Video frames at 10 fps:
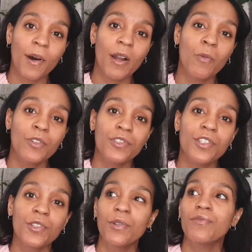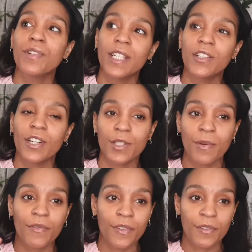but I want to do a really nice
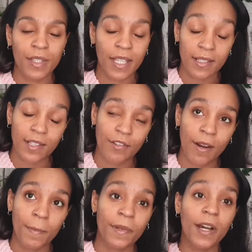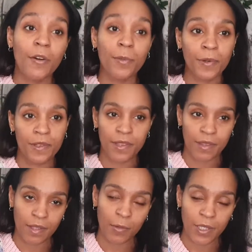one for the Instagram, but I'll put
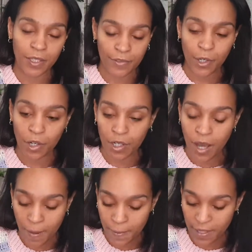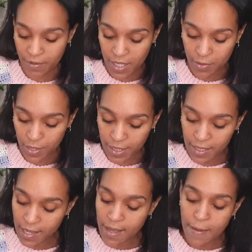the one I've got up here anyway.